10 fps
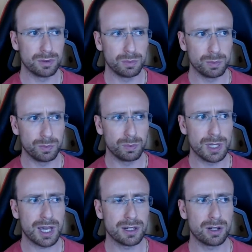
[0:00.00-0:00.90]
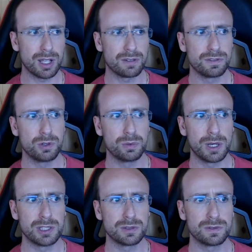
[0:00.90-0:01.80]
we had like fewer
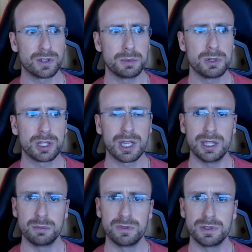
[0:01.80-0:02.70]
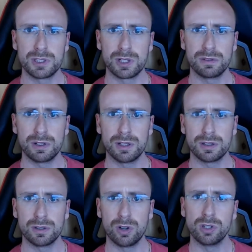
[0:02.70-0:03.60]
ways of communicating with each other
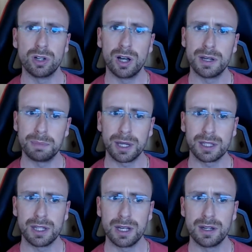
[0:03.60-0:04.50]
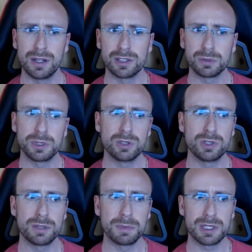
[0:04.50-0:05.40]
online back then. So when you
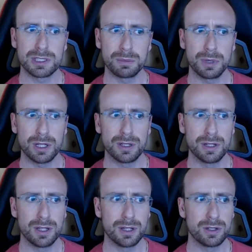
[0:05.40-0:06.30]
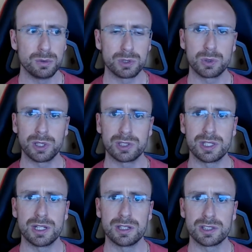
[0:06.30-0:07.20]
did meet someone who was questing
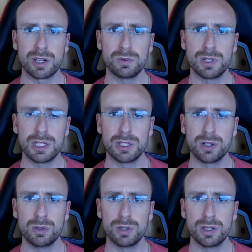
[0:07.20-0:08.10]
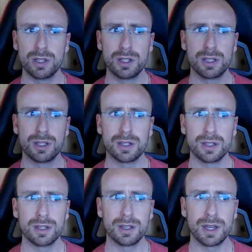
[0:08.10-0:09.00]
in a zone near you,
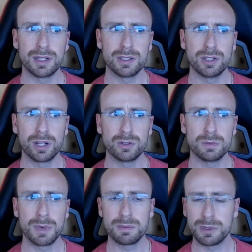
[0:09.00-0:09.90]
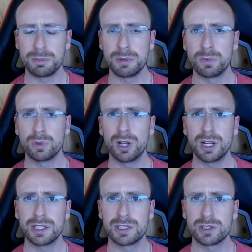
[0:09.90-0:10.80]
and maybe you'd be more
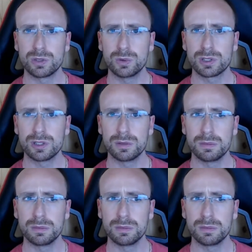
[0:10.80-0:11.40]
likely to talk to them.